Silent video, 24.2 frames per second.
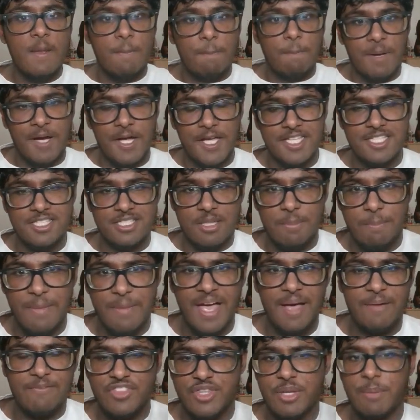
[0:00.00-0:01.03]
But it's
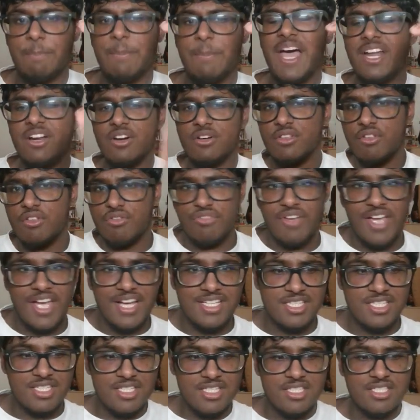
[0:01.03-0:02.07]
the matter of the
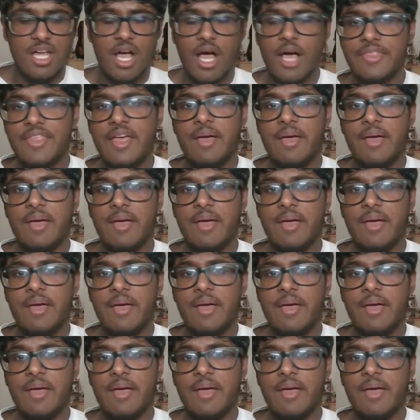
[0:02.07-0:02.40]
fact is not